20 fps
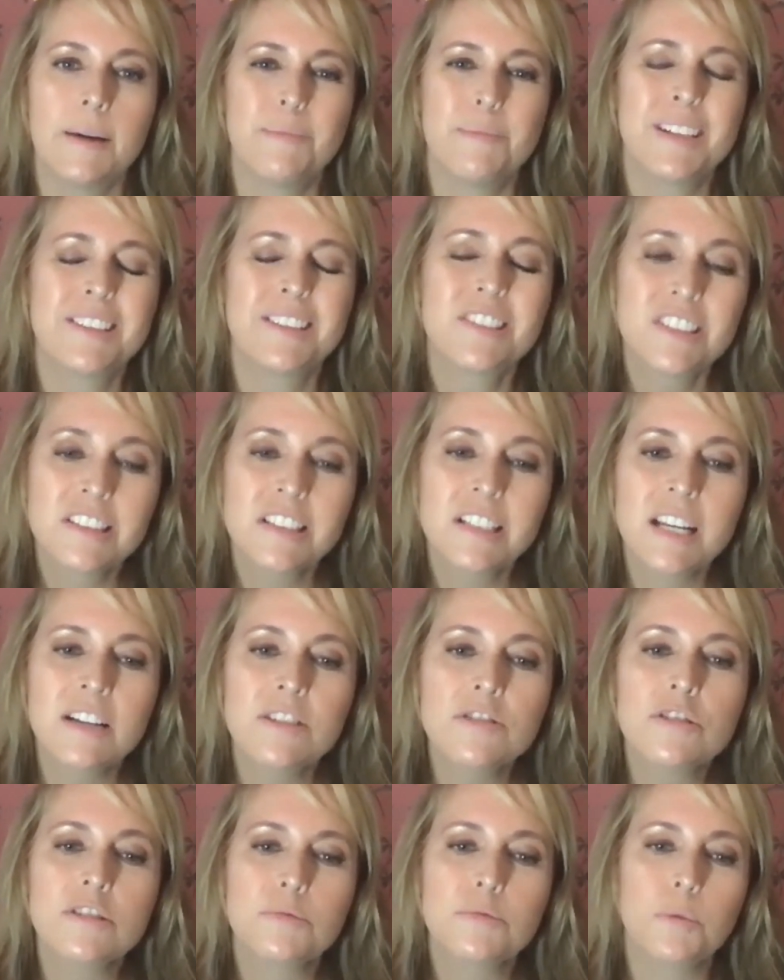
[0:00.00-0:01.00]
It's just a
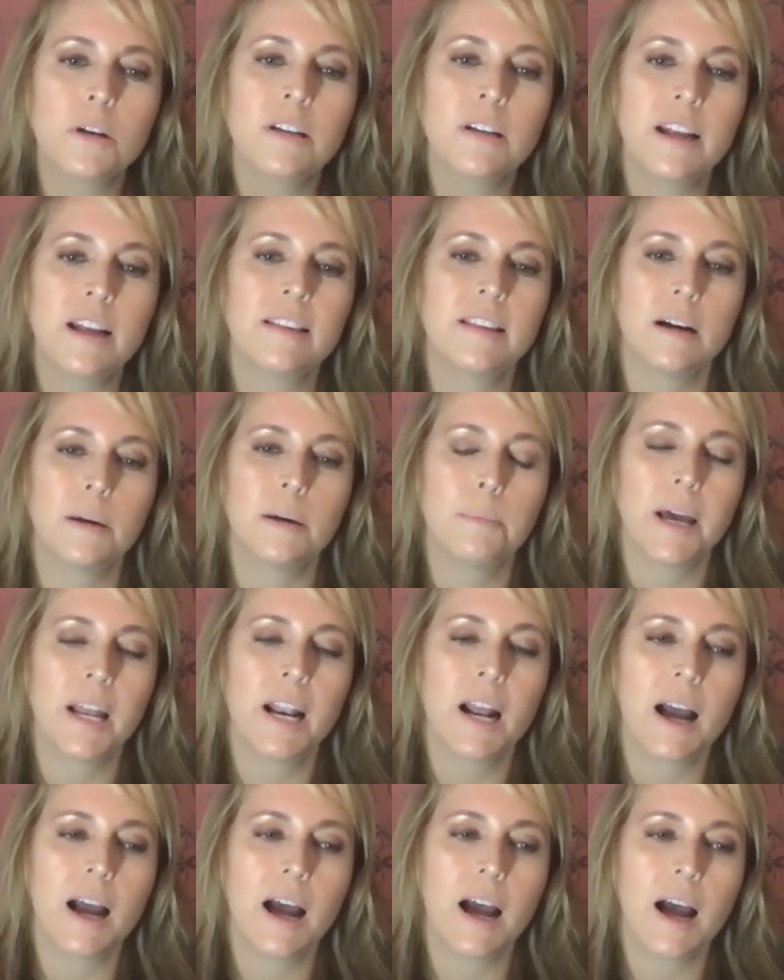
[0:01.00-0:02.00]
dangerous world out there,
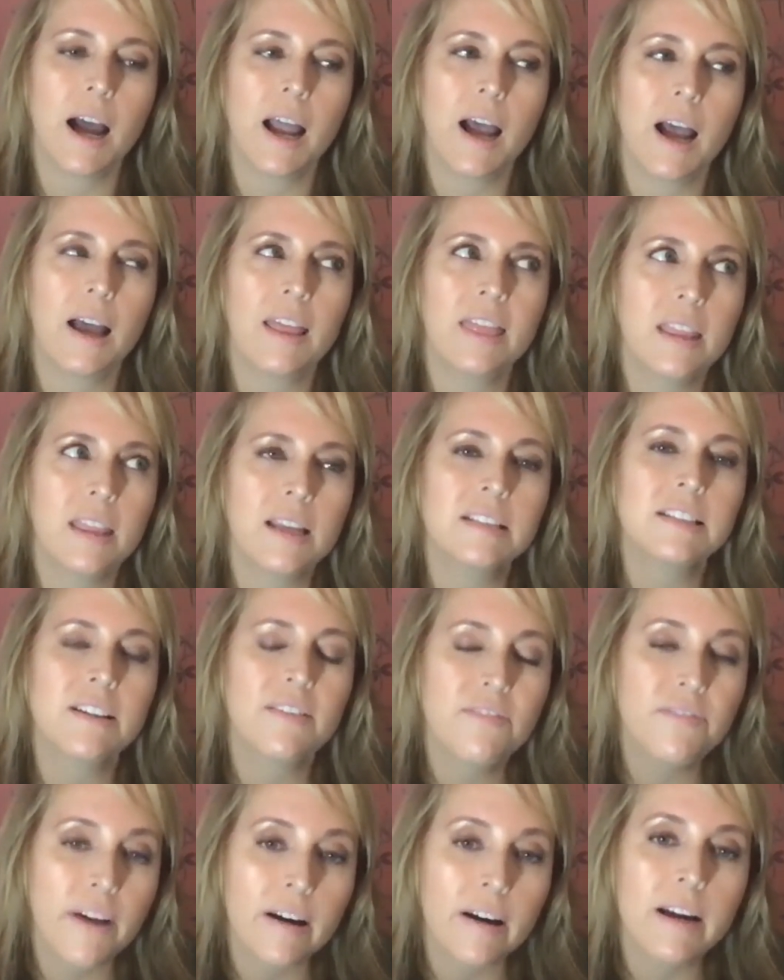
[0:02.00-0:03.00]
but I think it's
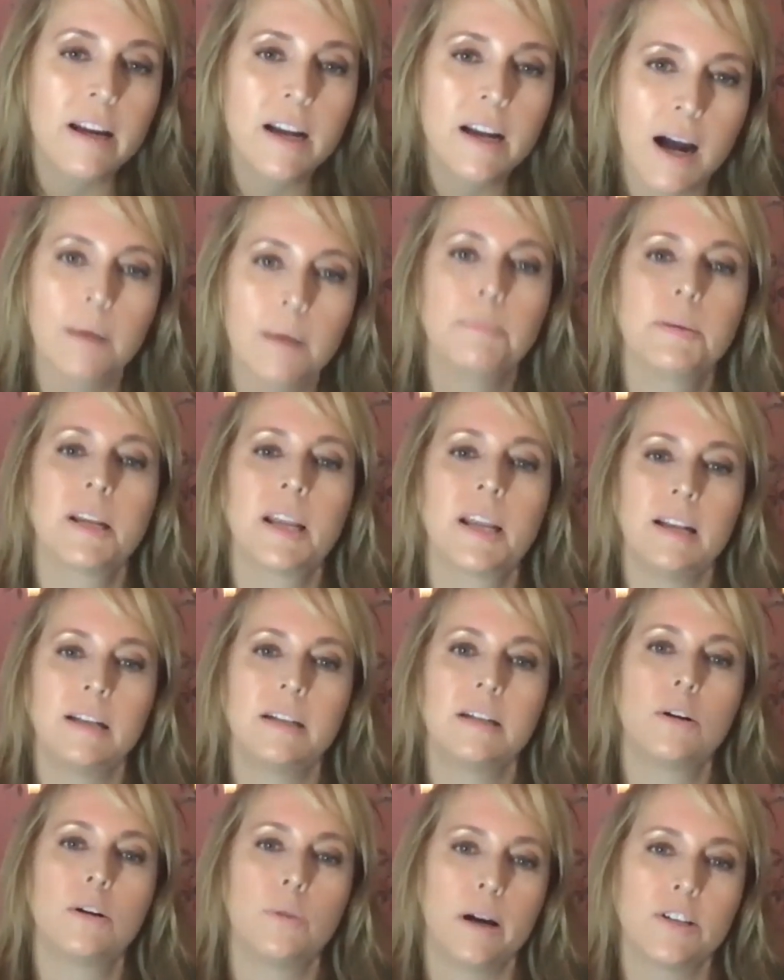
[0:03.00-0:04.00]
a very
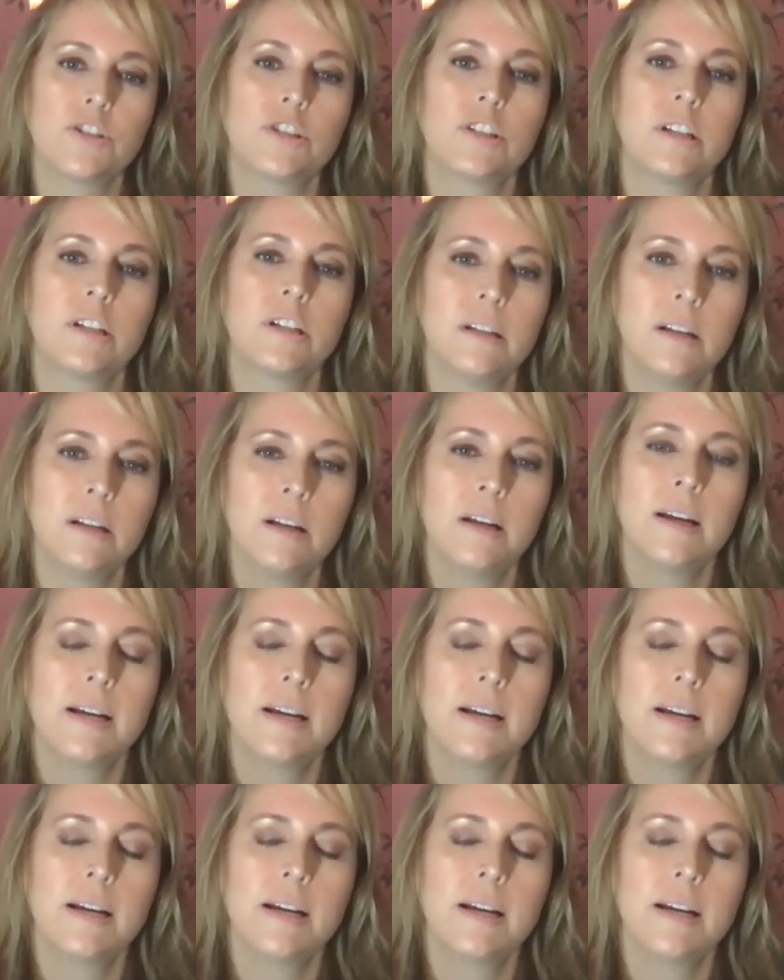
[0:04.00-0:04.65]
complicated question,